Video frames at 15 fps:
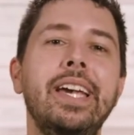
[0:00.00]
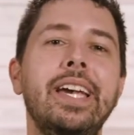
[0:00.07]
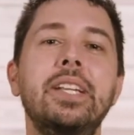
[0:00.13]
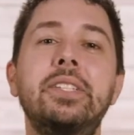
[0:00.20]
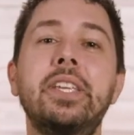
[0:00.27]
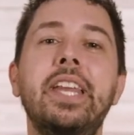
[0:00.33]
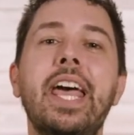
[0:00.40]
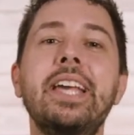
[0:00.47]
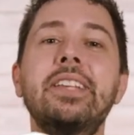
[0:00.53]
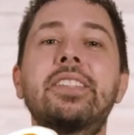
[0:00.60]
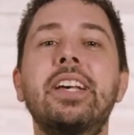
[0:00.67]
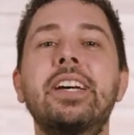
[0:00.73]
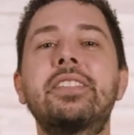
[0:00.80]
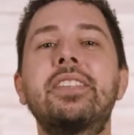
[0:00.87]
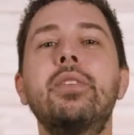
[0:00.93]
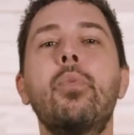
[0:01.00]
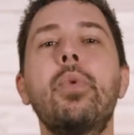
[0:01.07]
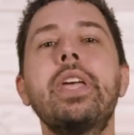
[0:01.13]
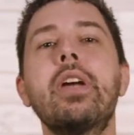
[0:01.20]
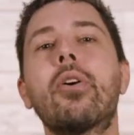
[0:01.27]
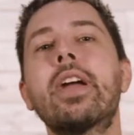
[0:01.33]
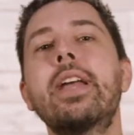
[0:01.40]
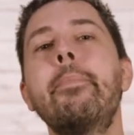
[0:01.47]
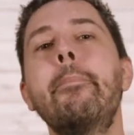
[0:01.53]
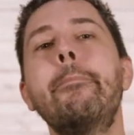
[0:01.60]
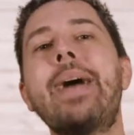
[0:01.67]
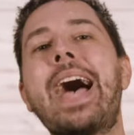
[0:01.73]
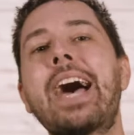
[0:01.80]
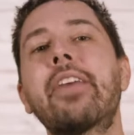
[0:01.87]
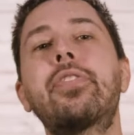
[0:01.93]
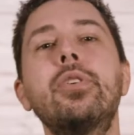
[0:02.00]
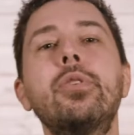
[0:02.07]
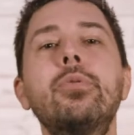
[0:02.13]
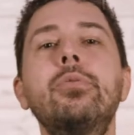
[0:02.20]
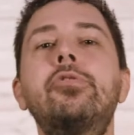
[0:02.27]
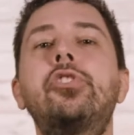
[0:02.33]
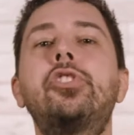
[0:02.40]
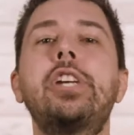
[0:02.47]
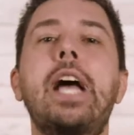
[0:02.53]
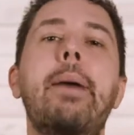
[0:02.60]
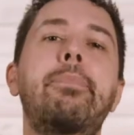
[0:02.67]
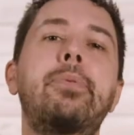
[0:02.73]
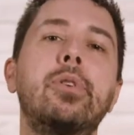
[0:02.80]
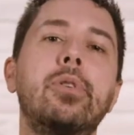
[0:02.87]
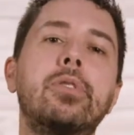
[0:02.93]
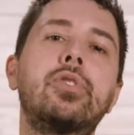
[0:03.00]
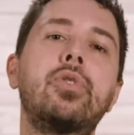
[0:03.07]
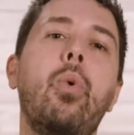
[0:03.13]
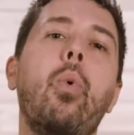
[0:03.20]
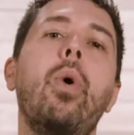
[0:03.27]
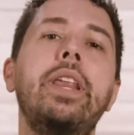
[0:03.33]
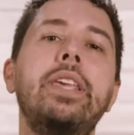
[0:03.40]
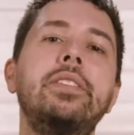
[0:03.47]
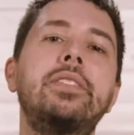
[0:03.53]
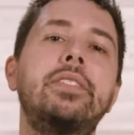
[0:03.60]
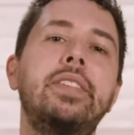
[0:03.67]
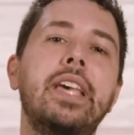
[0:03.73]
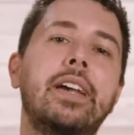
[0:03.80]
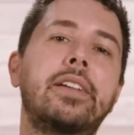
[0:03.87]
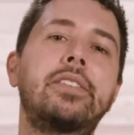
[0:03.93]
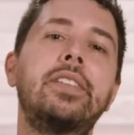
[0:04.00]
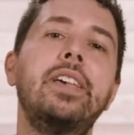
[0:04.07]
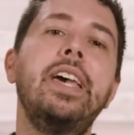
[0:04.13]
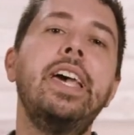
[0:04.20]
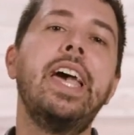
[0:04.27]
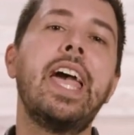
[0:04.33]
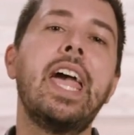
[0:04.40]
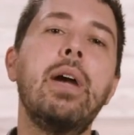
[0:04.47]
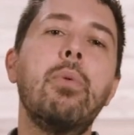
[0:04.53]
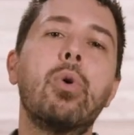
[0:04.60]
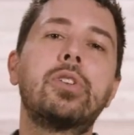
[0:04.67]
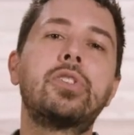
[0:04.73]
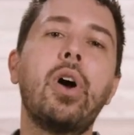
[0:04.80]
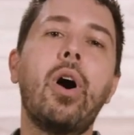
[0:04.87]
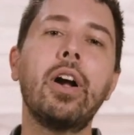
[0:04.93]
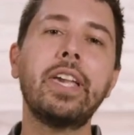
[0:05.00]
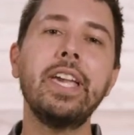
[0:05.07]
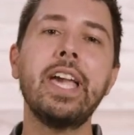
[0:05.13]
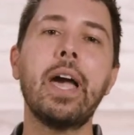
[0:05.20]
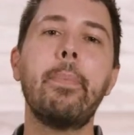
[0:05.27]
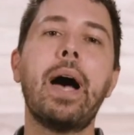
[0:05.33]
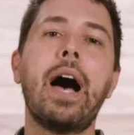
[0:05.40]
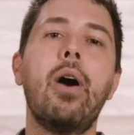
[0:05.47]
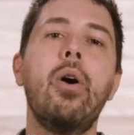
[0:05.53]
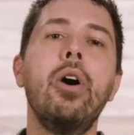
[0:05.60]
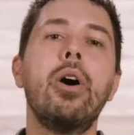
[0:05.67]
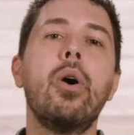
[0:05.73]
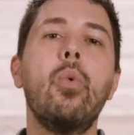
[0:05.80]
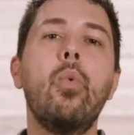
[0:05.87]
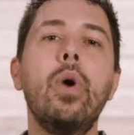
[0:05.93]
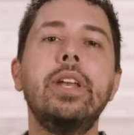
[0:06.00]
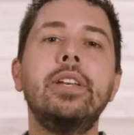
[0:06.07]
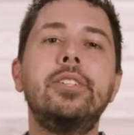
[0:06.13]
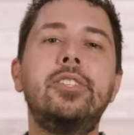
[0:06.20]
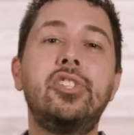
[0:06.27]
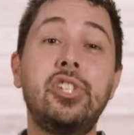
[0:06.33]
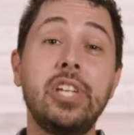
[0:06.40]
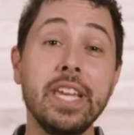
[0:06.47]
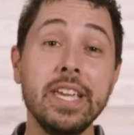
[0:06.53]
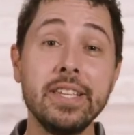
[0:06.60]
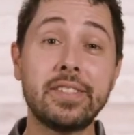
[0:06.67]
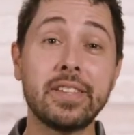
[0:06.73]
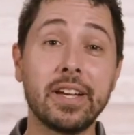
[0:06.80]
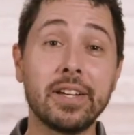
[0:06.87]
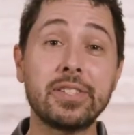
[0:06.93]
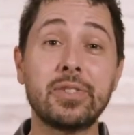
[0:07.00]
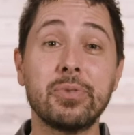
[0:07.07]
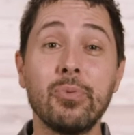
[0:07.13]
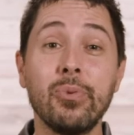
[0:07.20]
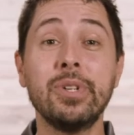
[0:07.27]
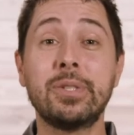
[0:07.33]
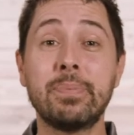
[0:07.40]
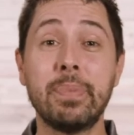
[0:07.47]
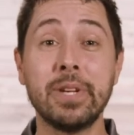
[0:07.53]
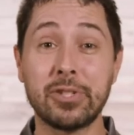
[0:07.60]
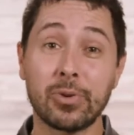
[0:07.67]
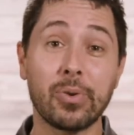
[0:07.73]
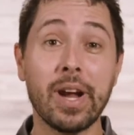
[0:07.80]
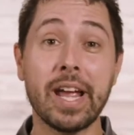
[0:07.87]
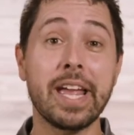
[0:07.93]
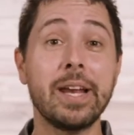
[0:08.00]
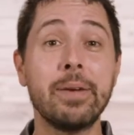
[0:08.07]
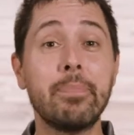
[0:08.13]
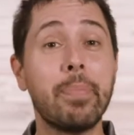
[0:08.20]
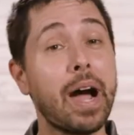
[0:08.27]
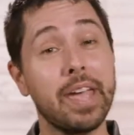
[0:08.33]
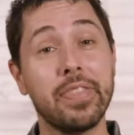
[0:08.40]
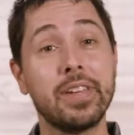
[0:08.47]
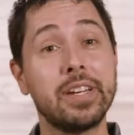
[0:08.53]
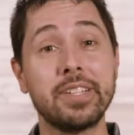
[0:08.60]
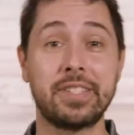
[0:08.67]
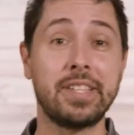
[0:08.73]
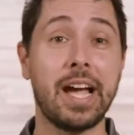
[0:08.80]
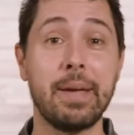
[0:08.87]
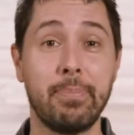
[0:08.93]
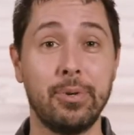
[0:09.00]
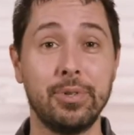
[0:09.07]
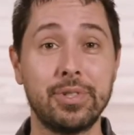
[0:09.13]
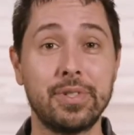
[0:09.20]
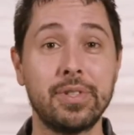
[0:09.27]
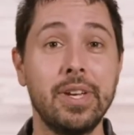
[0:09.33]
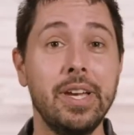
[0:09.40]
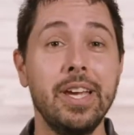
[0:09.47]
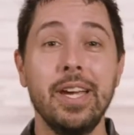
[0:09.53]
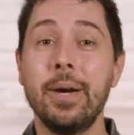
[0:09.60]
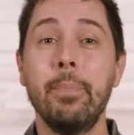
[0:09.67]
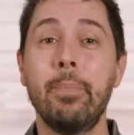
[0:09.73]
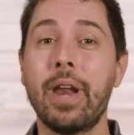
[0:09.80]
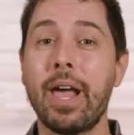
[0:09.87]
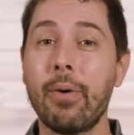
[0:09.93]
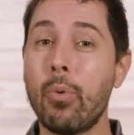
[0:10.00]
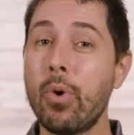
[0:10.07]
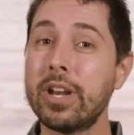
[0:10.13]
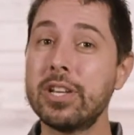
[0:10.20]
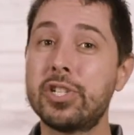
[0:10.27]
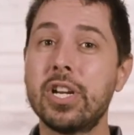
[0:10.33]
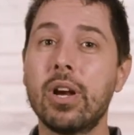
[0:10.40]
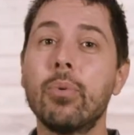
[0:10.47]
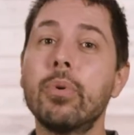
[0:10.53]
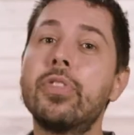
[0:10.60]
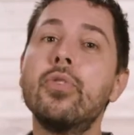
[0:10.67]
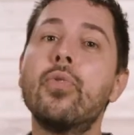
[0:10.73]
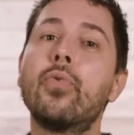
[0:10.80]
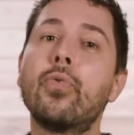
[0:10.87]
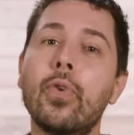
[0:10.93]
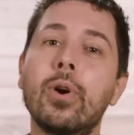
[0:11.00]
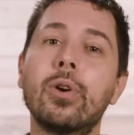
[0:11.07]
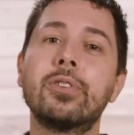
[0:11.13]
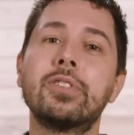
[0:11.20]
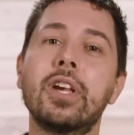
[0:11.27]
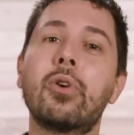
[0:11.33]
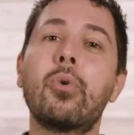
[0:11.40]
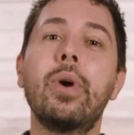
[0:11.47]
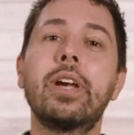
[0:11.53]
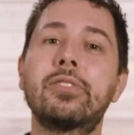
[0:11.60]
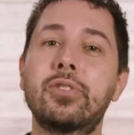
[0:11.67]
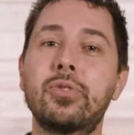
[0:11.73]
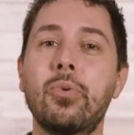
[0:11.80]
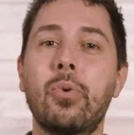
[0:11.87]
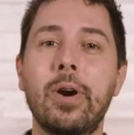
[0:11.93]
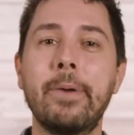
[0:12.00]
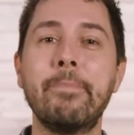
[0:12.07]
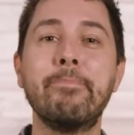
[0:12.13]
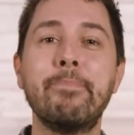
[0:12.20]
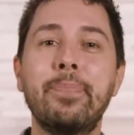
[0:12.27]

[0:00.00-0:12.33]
In today's lesson, we are in Matthew chapter 26, and we're talking about when Jesus was betrayed by the disciples. But I want to share with you first a quick story.